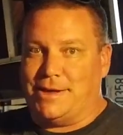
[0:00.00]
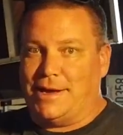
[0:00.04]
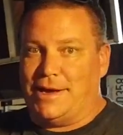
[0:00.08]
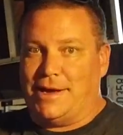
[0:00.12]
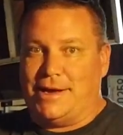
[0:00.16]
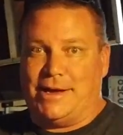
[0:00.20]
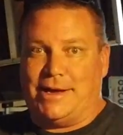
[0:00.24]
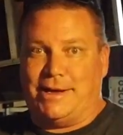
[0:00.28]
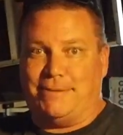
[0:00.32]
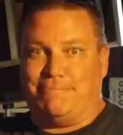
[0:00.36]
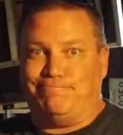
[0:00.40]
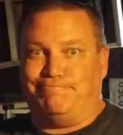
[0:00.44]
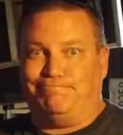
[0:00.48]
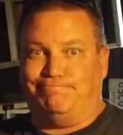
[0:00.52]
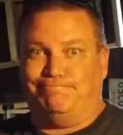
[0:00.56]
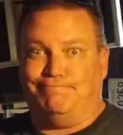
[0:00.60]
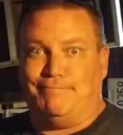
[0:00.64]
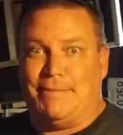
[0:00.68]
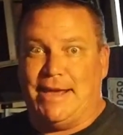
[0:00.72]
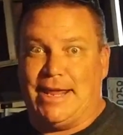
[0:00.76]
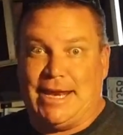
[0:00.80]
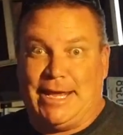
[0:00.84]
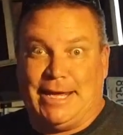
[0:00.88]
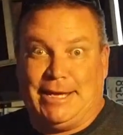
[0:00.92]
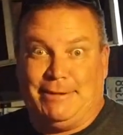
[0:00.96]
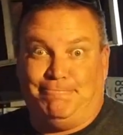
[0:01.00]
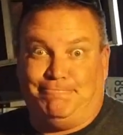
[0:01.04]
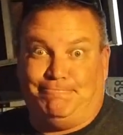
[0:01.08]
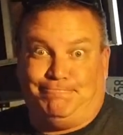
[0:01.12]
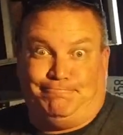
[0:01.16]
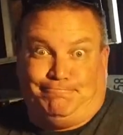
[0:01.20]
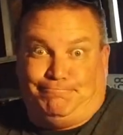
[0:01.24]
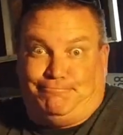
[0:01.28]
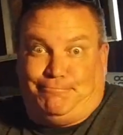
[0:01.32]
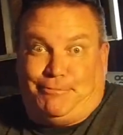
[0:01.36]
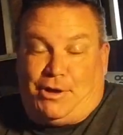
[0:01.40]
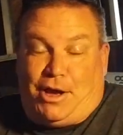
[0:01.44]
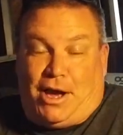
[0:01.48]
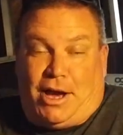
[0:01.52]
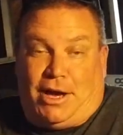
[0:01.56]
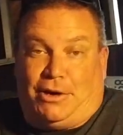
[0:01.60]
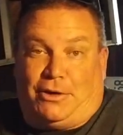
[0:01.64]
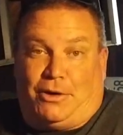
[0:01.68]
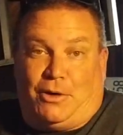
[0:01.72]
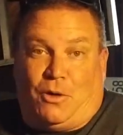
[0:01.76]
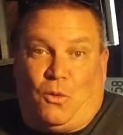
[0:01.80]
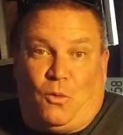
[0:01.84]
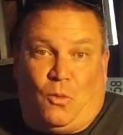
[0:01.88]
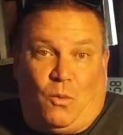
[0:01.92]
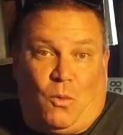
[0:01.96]
I
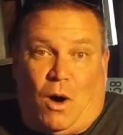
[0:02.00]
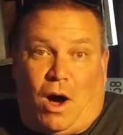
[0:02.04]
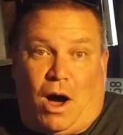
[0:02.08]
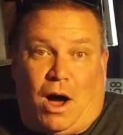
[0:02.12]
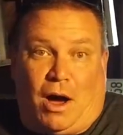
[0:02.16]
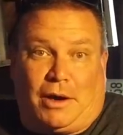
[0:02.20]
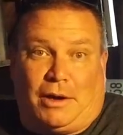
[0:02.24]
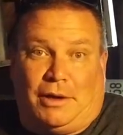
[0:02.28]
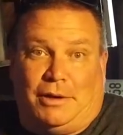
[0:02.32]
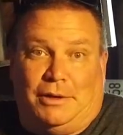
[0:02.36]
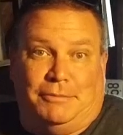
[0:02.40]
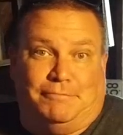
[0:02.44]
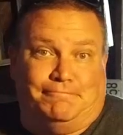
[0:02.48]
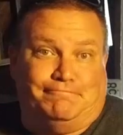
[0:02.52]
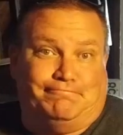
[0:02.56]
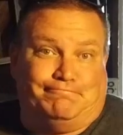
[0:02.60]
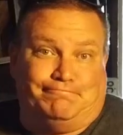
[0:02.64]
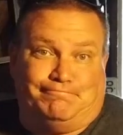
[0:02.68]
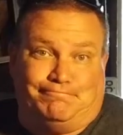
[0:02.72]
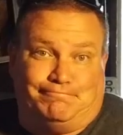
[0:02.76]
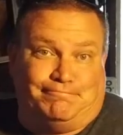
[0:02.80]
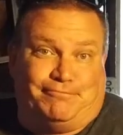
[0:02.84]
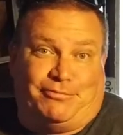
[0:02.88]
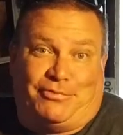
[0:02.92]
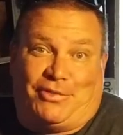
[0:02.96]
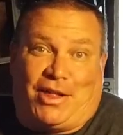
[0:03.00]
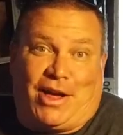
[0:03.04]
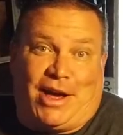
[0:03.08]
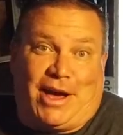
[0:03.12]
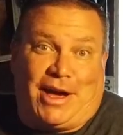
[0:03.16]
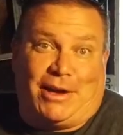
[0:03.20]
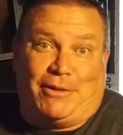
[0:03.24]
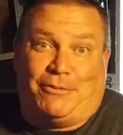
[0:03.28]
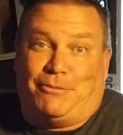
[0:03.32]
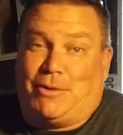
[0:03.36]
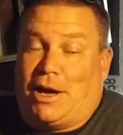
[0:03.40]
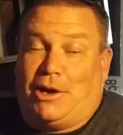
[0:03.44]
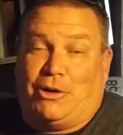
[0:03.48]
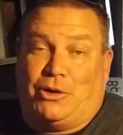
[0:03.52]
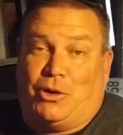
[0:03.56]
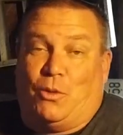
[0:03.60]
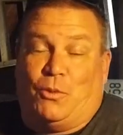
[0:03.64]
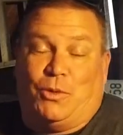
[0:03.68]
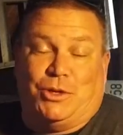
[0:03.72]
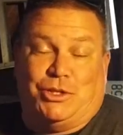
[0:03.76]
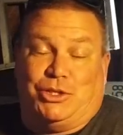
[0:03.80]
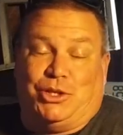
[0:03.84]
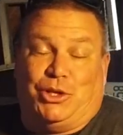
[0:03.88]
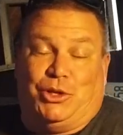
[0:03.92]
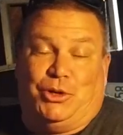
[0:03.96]
don't know, walk, fly, I don't
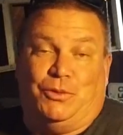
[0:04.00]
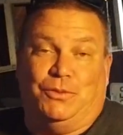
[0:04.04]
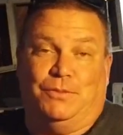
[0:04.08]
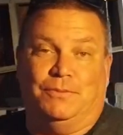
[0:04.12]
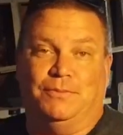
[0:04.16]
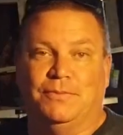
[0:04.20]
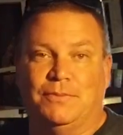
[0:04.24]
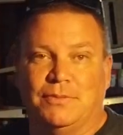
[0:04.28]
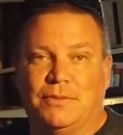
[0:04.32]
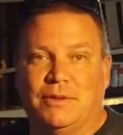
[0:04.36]
know what you do.